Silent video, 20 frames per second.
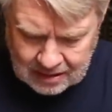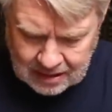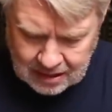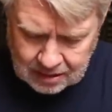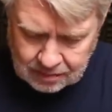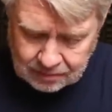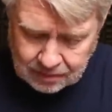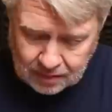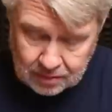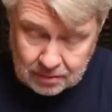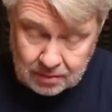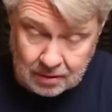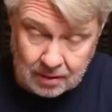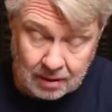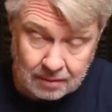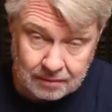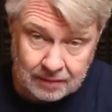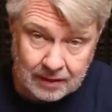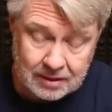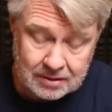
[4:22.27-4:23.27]
And the vertical
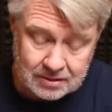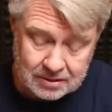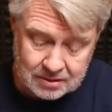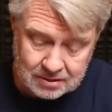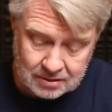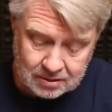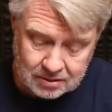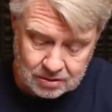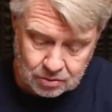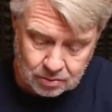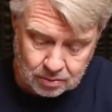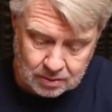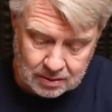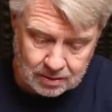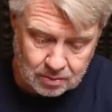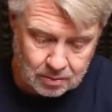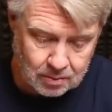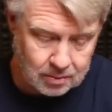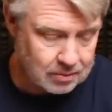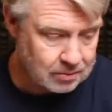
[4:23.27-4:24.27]
off-axis looks
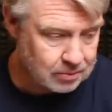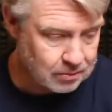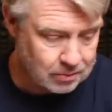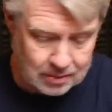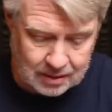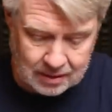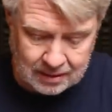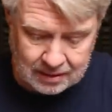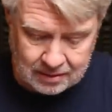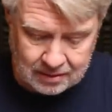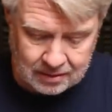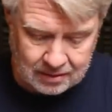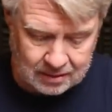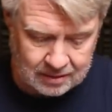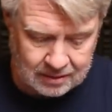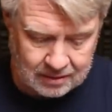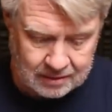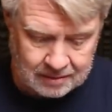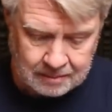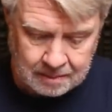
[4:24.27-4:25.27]
really, really good.